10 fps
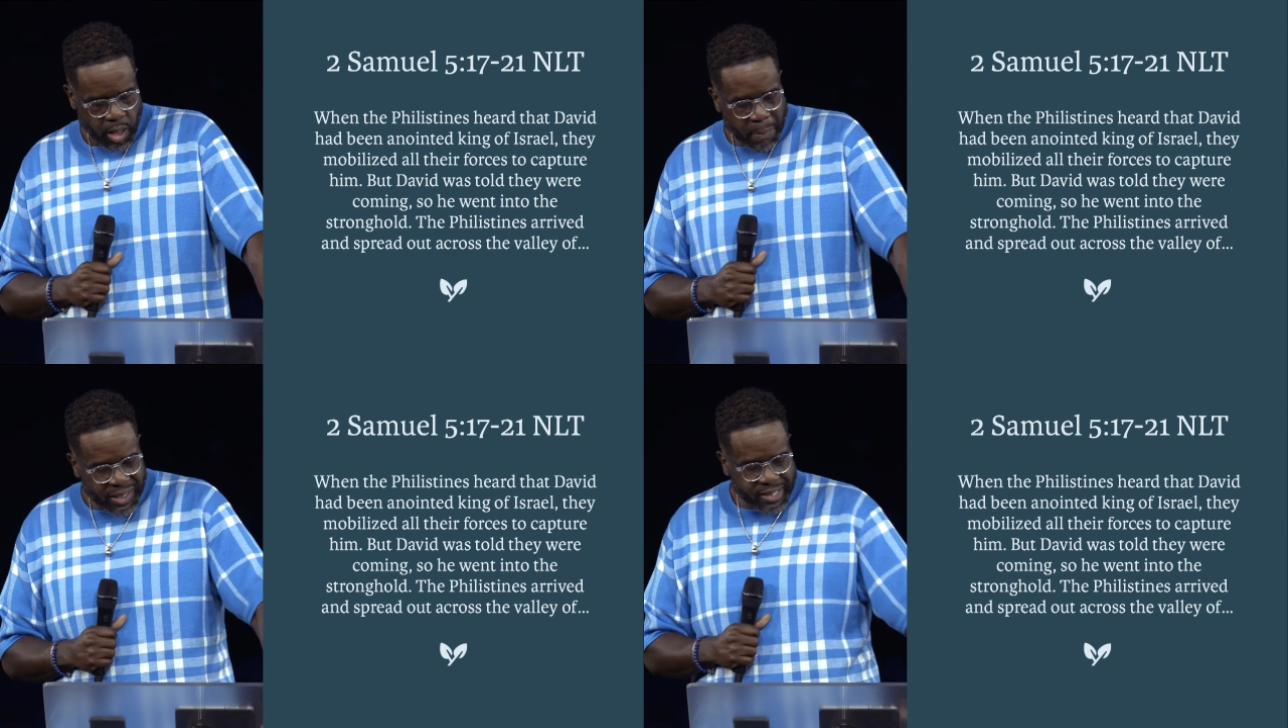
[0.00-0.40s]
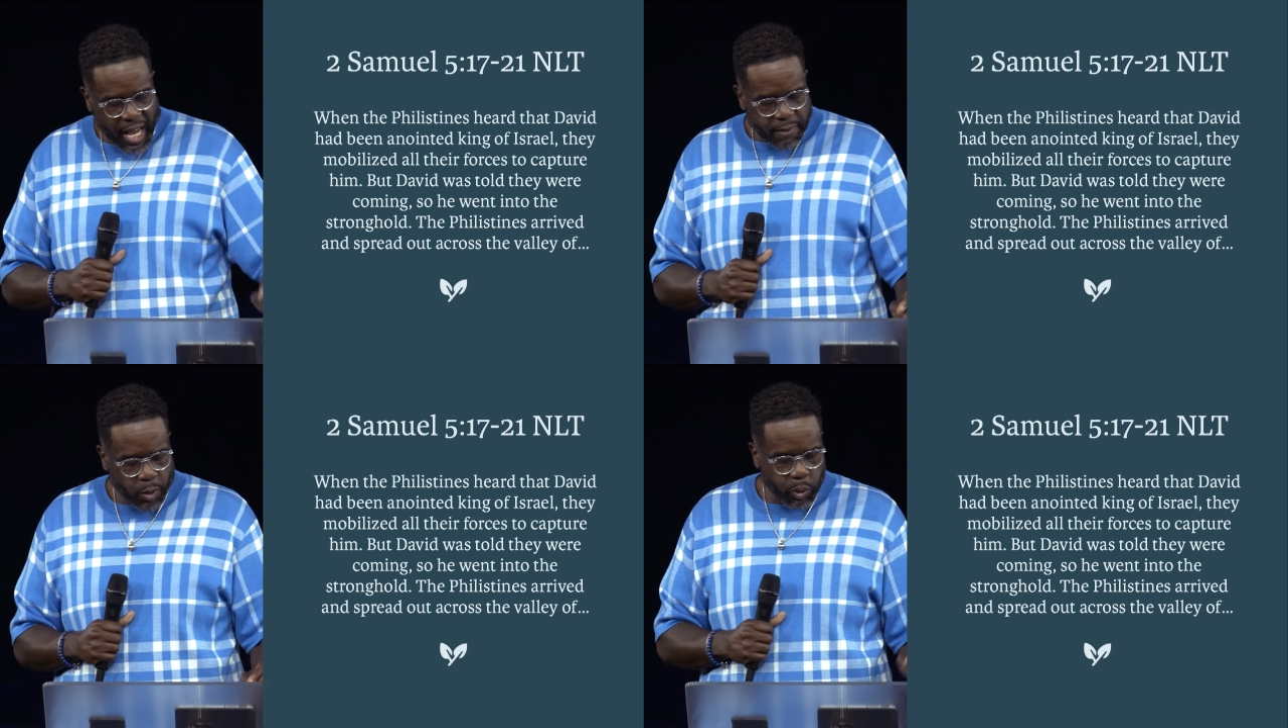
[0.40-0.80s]
But
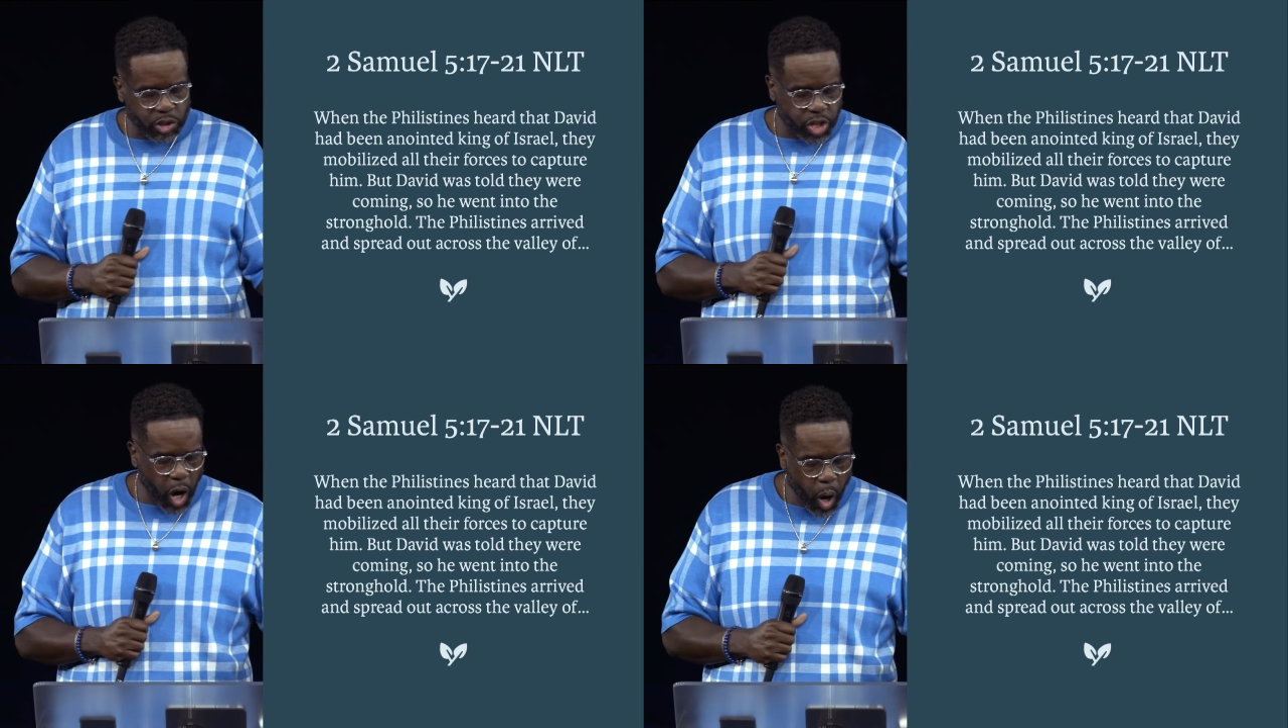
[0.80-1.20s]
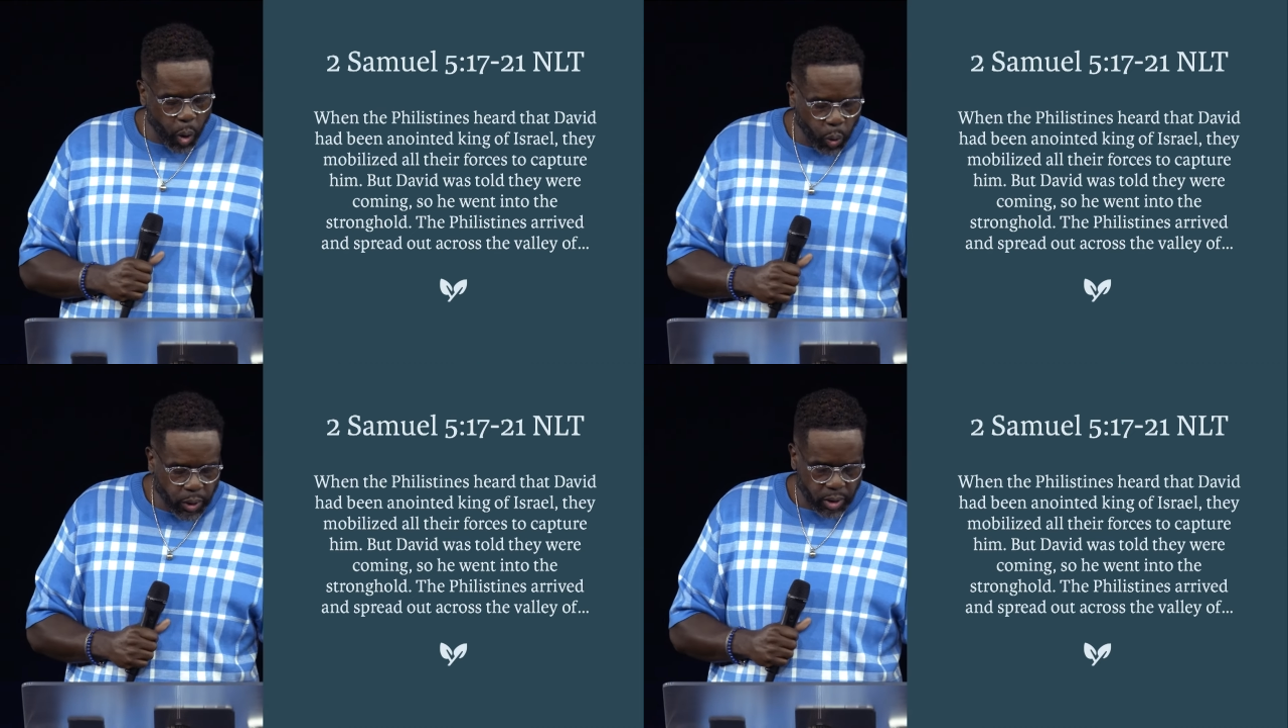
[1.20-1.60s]
David was
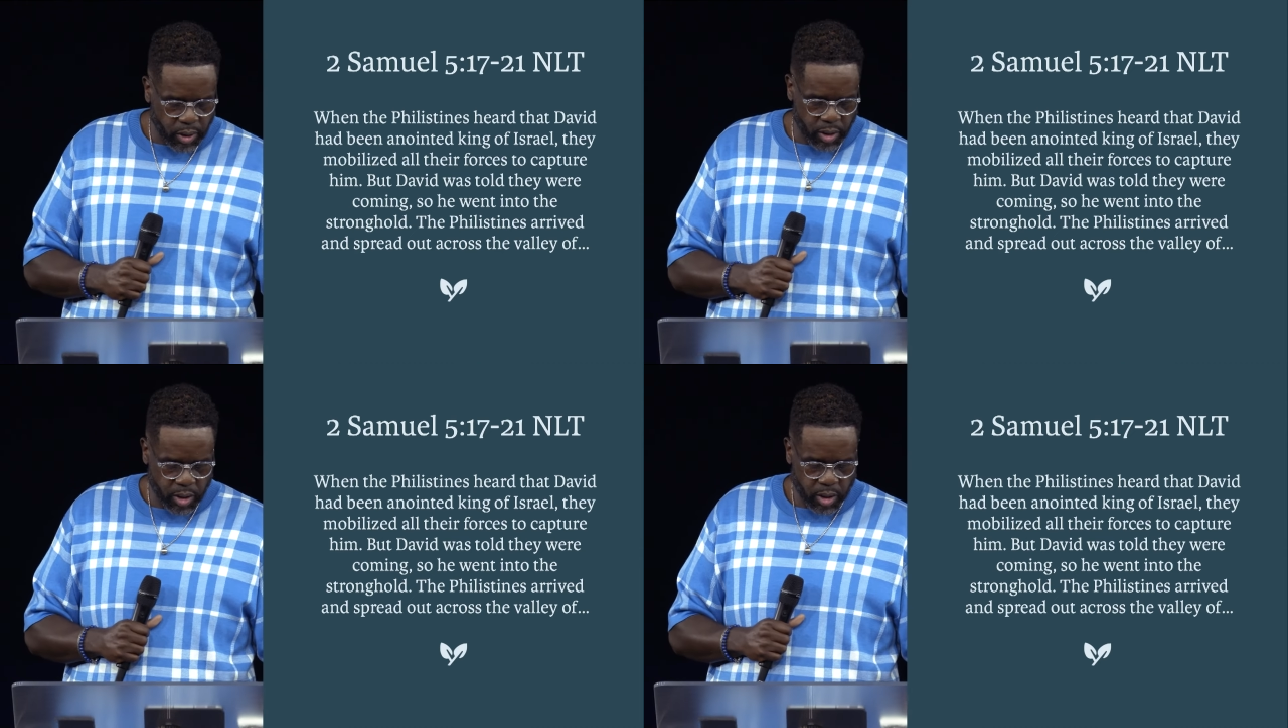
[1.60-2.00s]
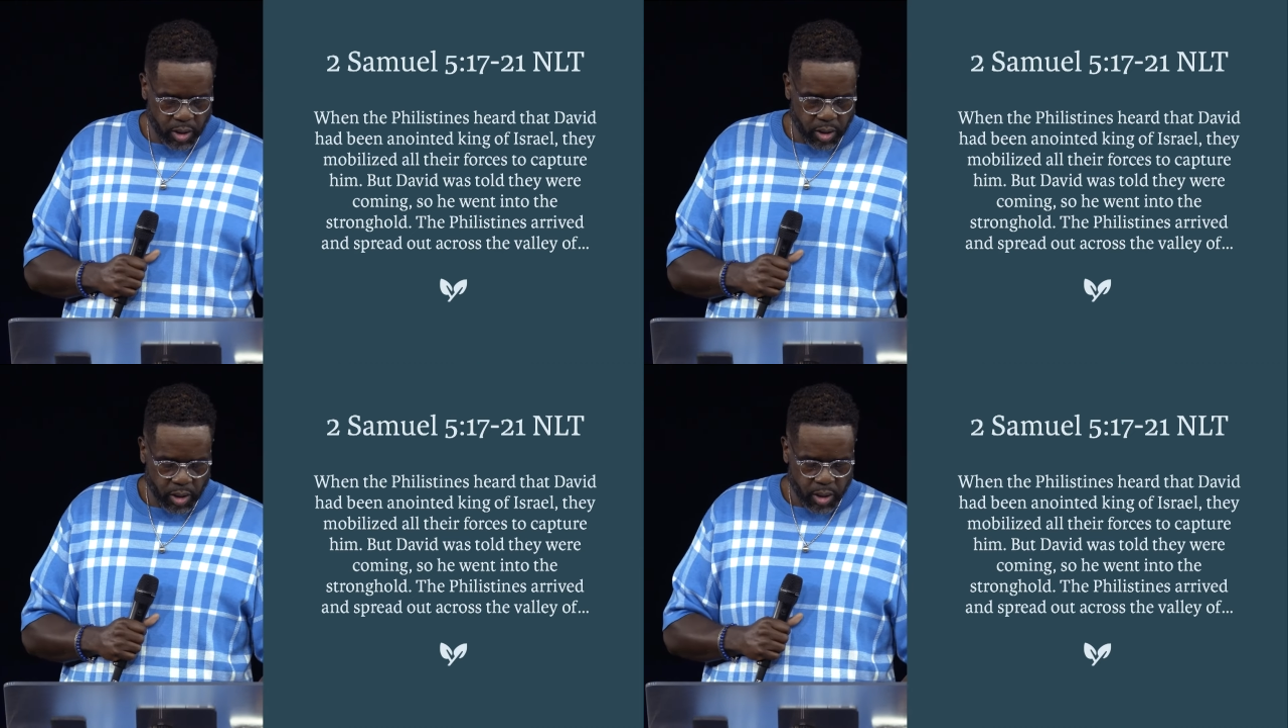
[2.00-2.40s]
told
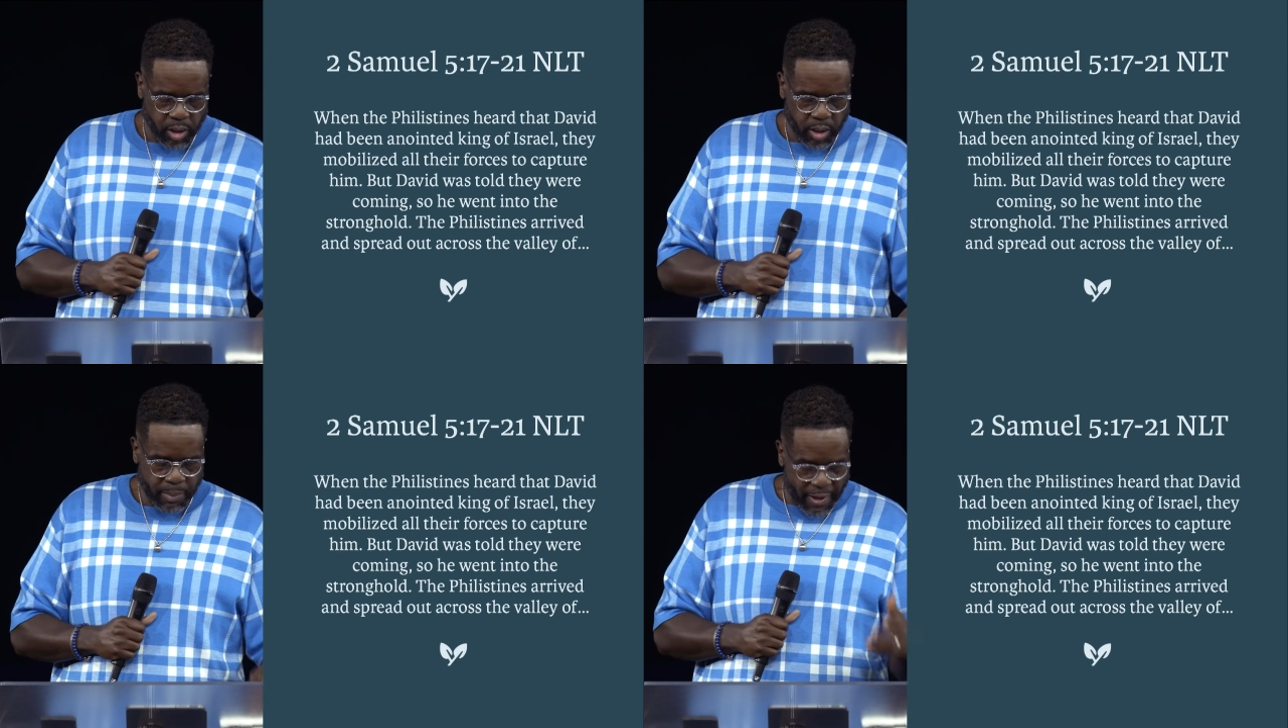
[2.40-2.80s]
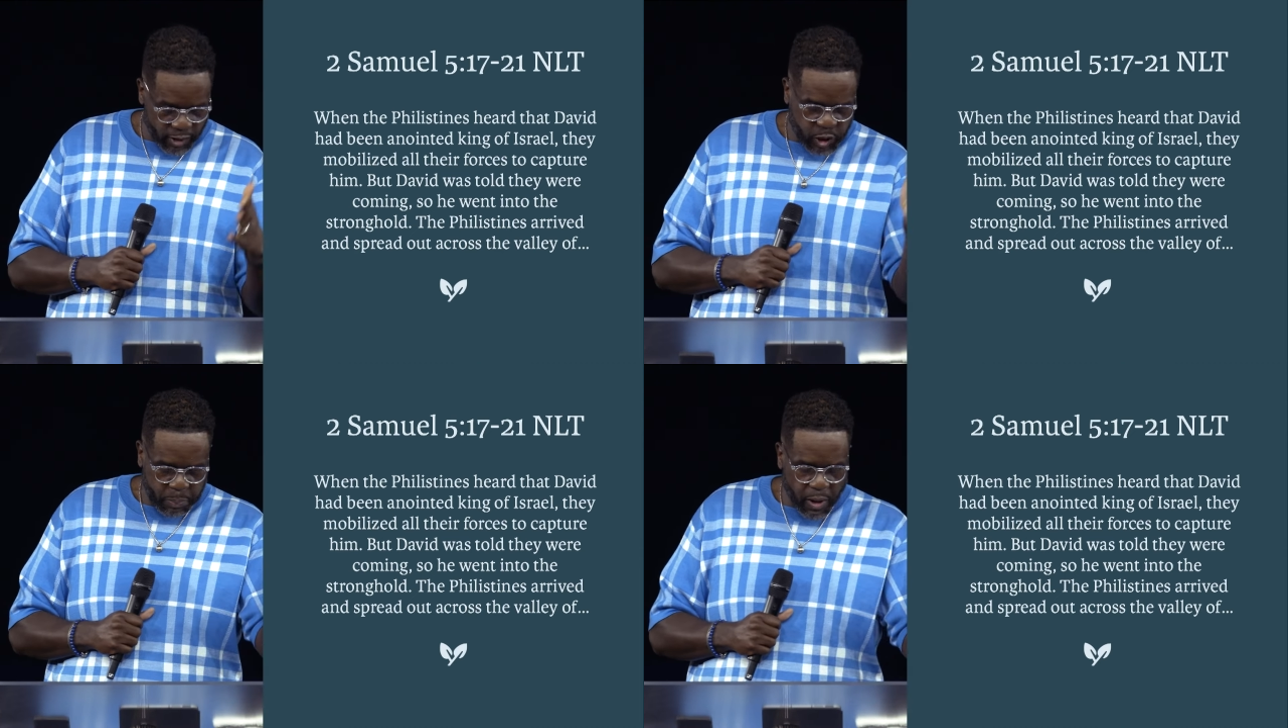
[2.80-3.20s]
by the
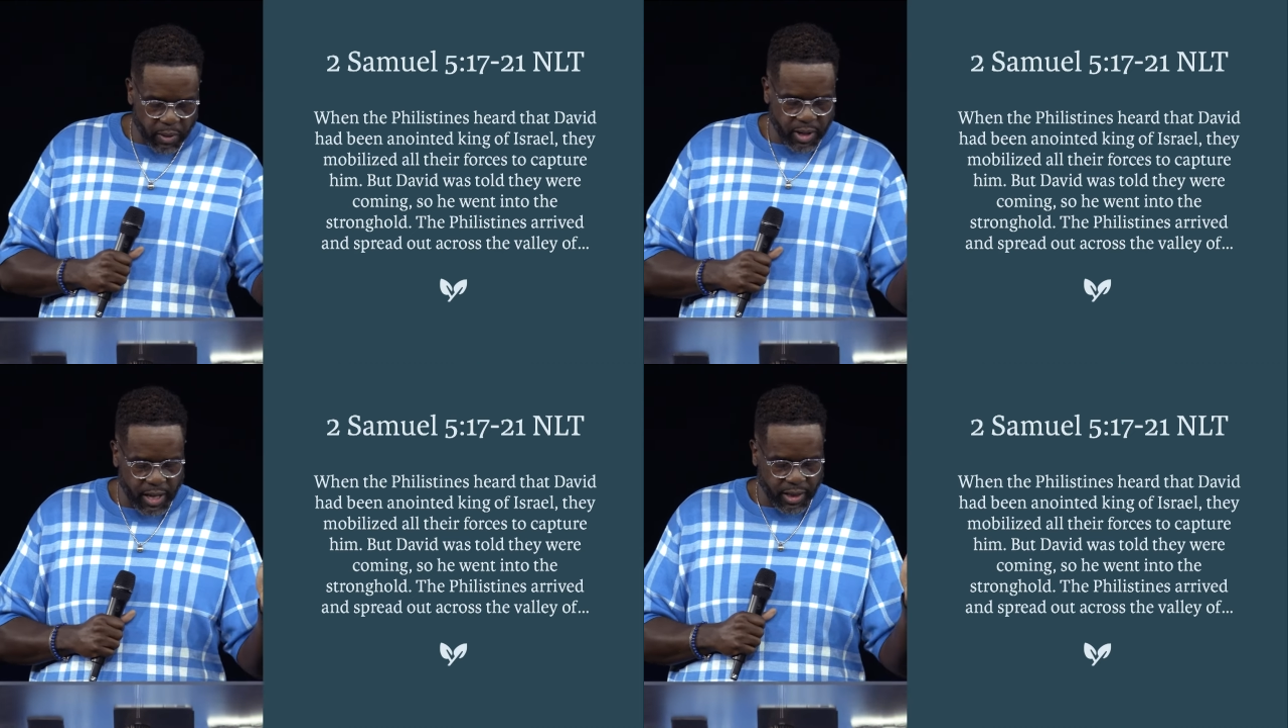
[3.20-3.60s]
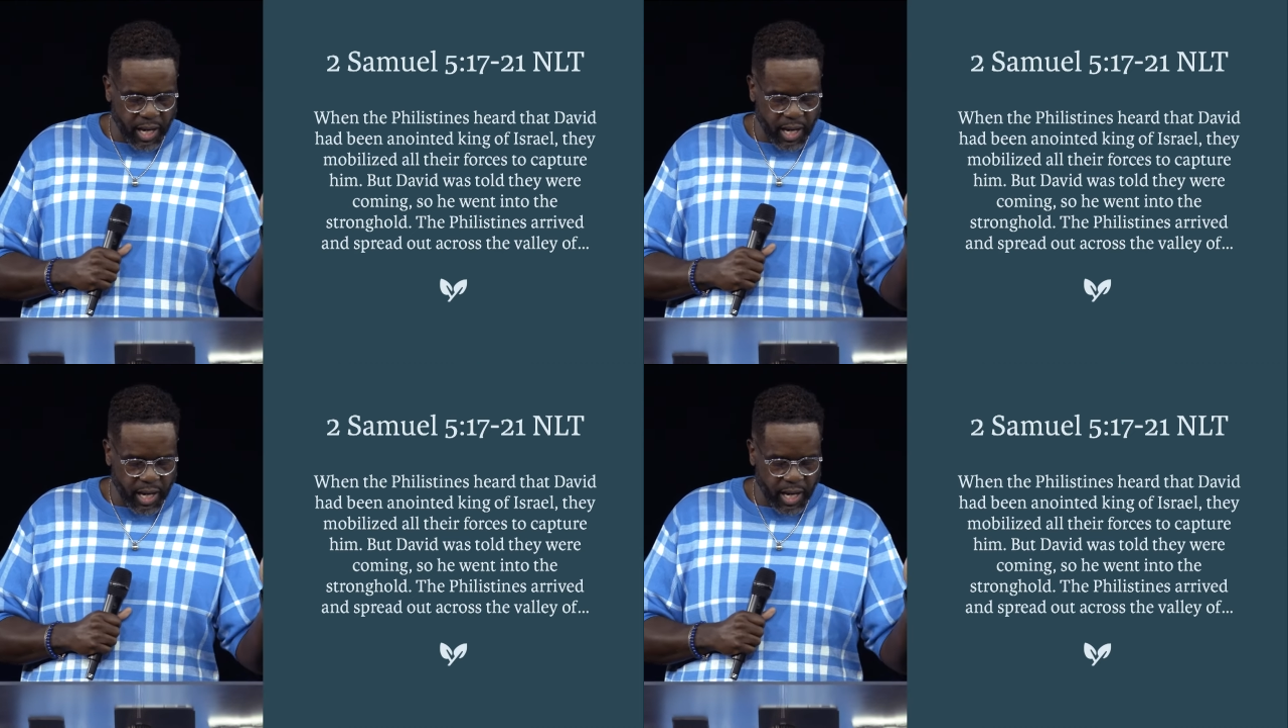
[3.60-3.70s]
Spirit that